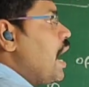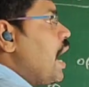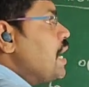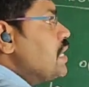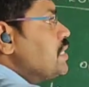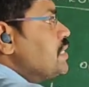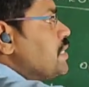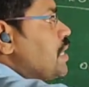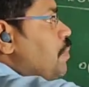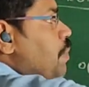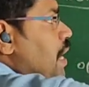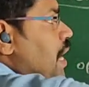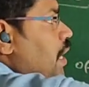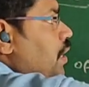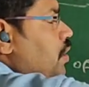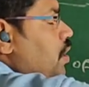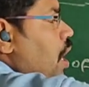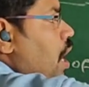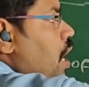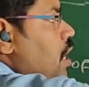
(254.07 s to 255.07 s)
And some
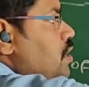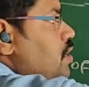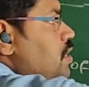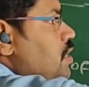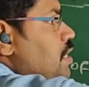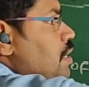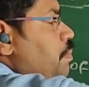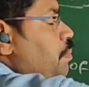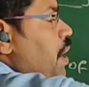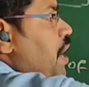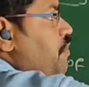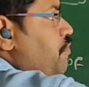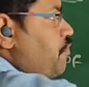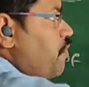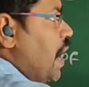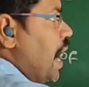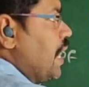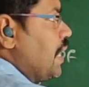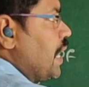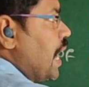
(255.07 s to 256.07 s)
electrons may
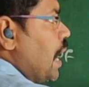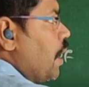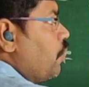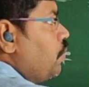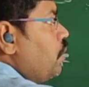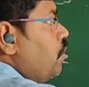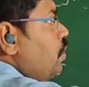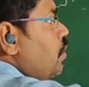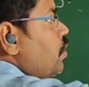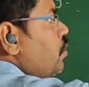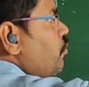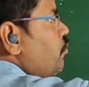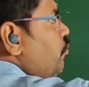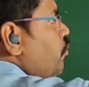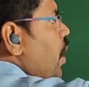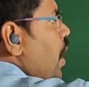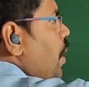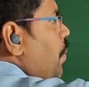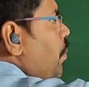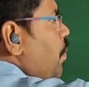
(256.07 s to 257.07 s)
fall down
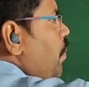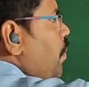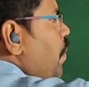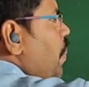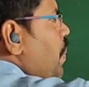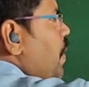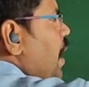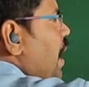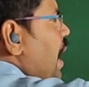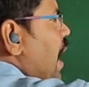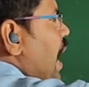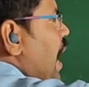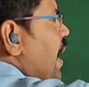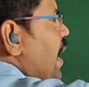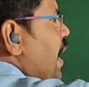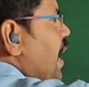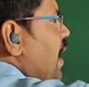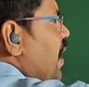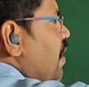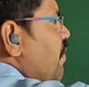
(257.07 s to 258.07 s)
from
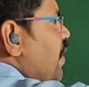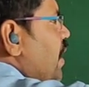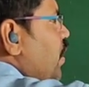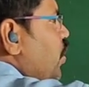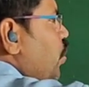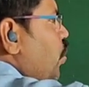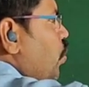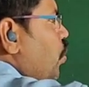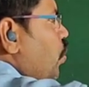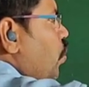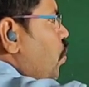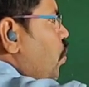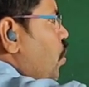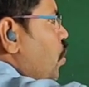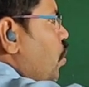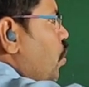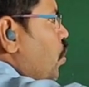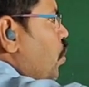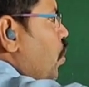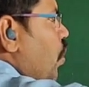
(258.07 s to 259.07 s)
higher
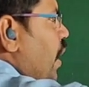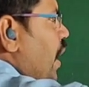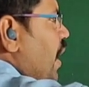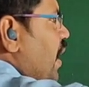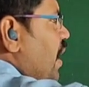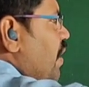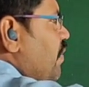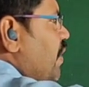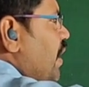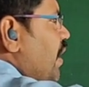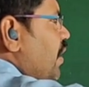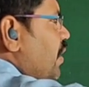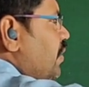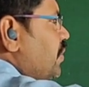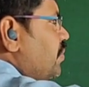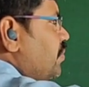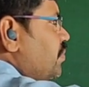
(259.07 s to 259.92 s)
level to lower level.